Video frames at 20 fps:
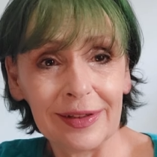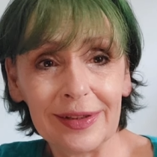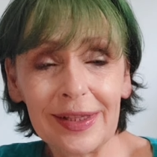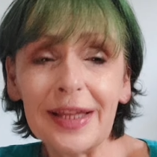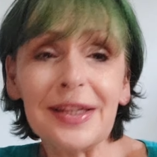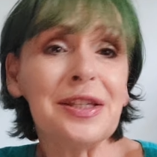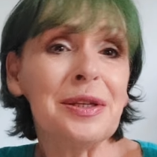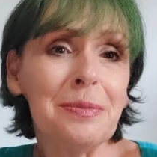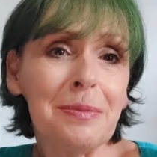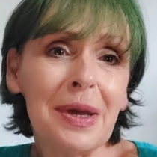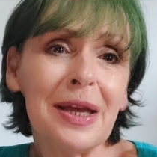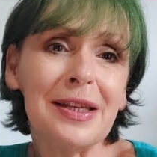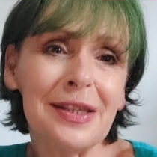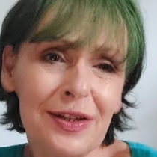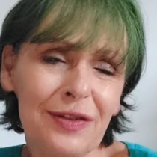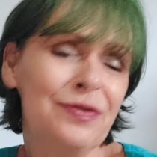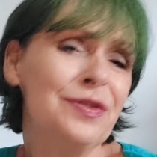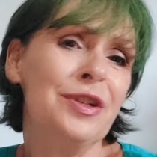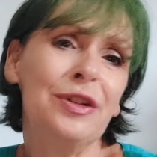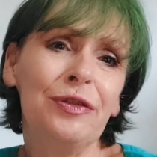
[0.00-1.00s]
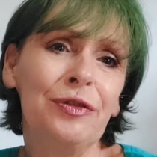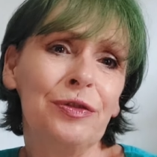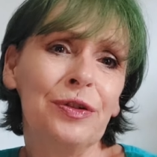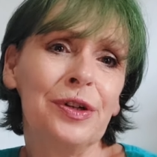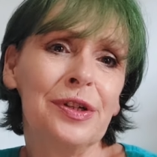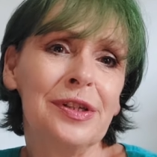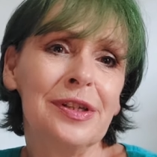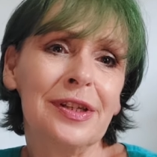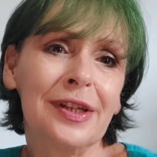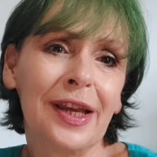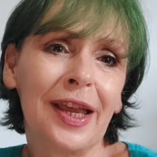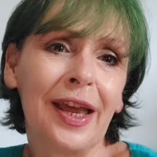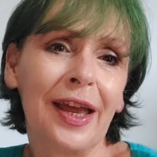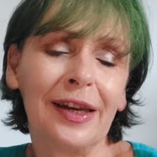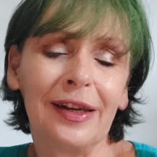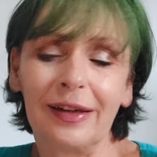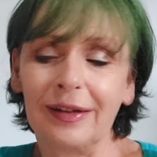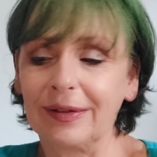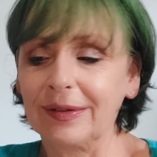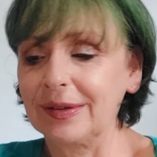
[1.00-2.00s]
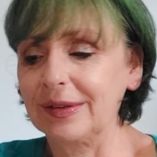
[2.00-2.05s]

That's a massive difference again.